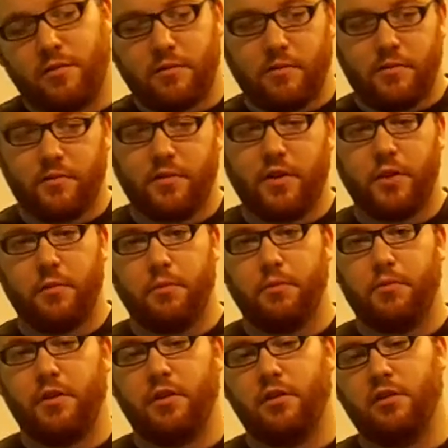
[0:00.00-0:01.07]
and they end
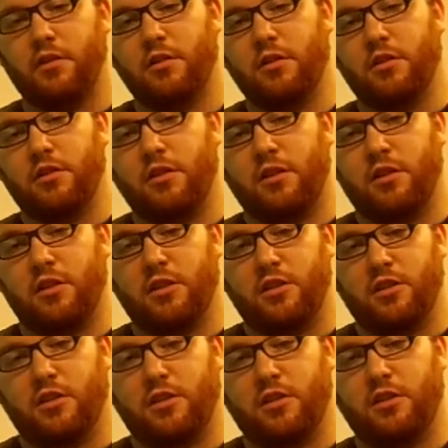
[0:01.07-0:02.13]
in air sacs.
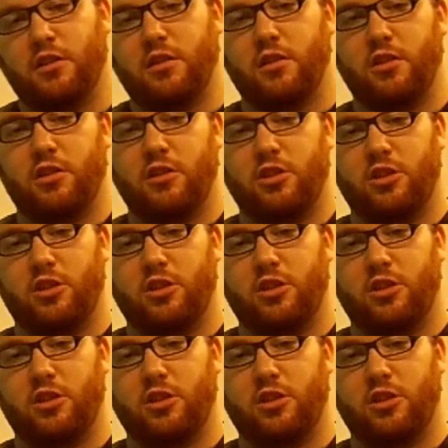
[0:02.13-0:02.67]
And the